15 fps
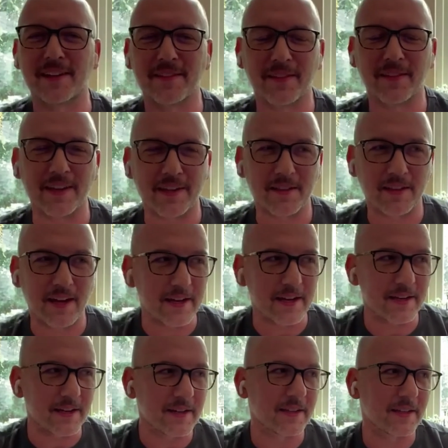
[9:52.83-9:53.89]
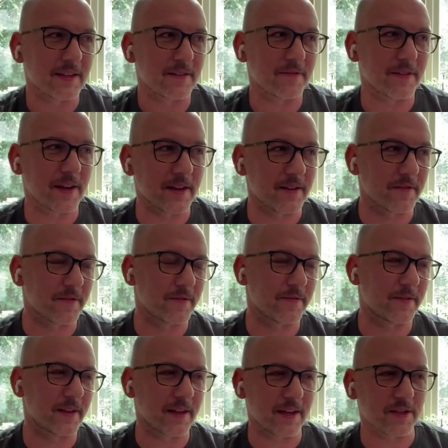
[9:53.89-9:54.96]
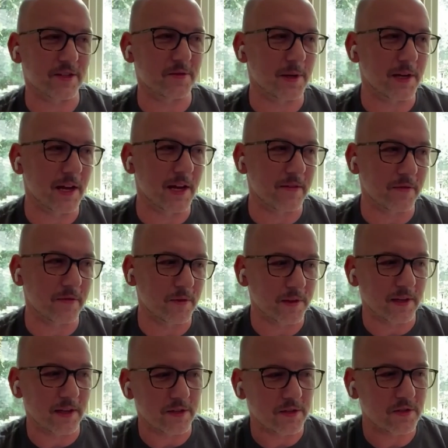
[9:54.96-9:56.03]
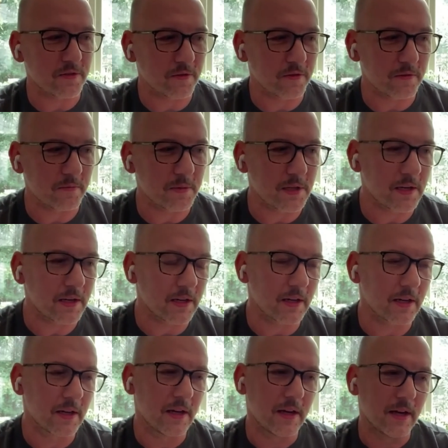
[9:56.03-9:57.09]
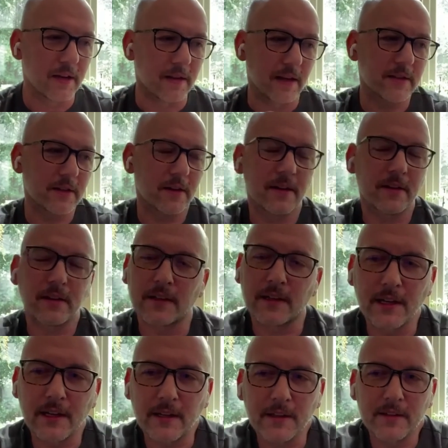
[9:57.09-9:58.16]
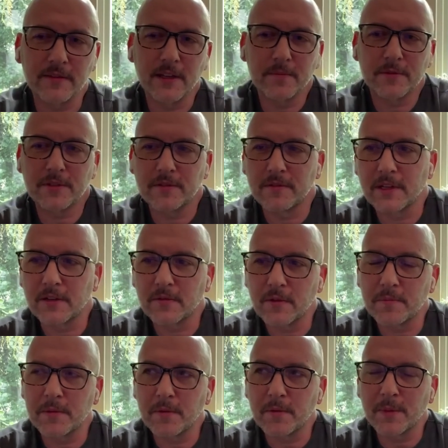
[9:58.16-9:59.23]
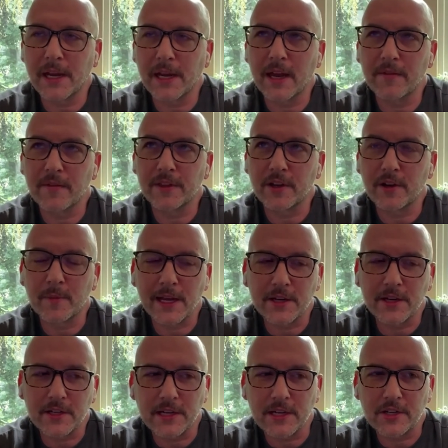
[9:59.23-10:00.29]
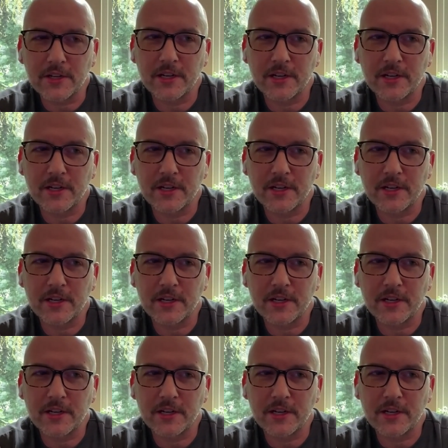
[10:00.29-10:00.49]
like the idea that a fan of The Guest might have of what The Guest 2 could be that's a hard thing to kind of live up to, what people might have in their imagination